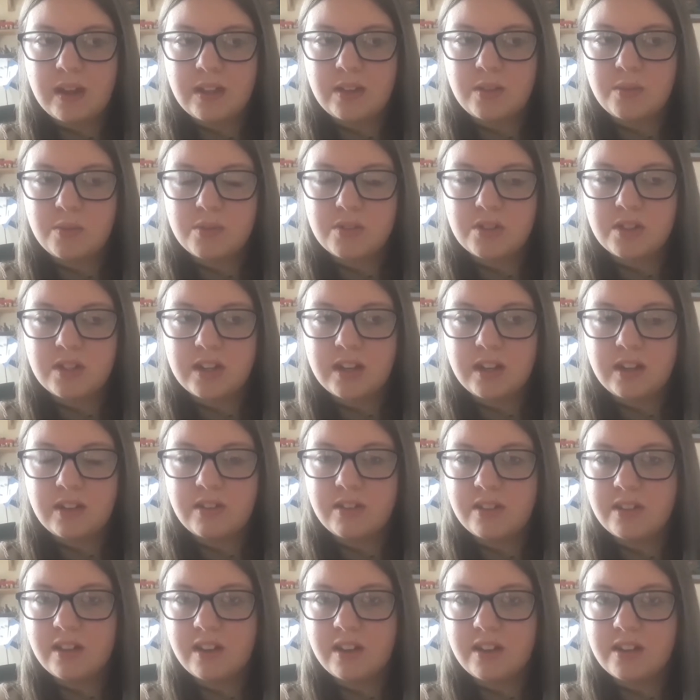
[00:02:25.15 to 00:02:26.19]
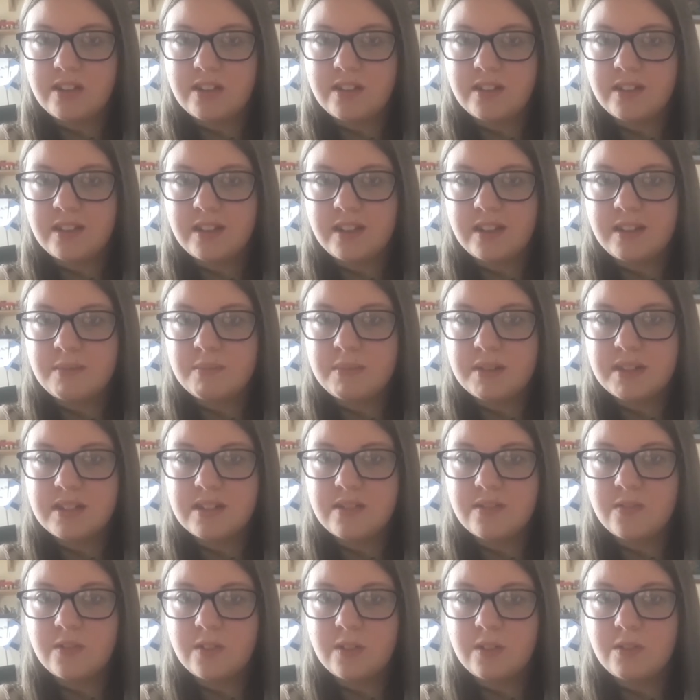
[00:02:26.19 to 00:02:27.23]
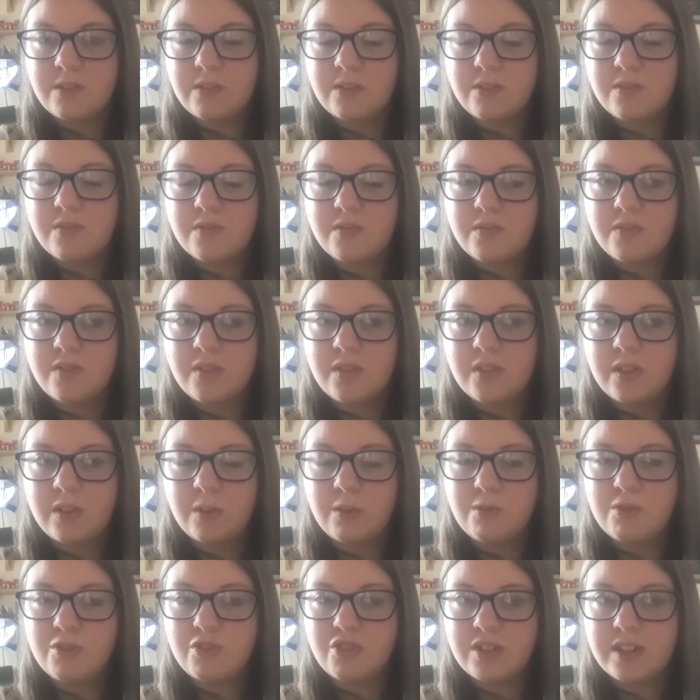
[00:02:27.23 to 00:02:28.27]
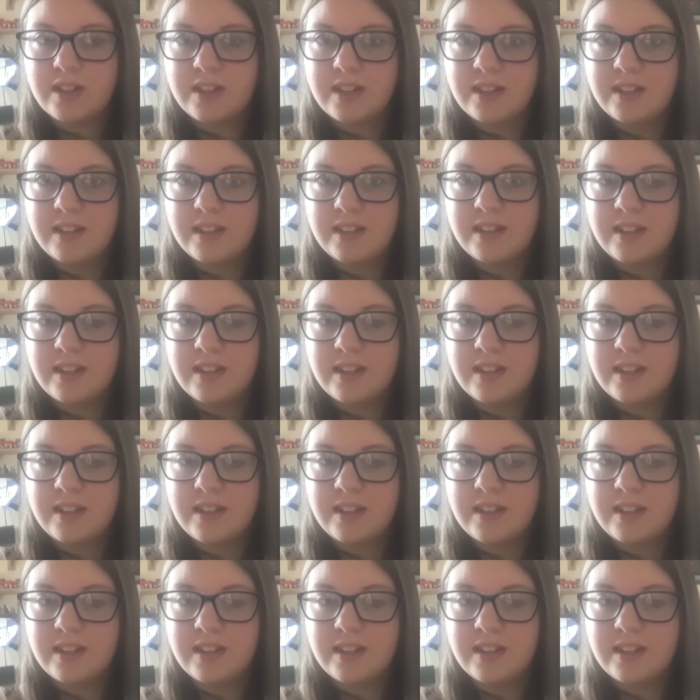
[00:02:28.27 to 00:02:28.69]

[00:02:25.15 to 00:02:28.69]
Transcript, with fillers: hand the washing out and iron a massive load of laundry.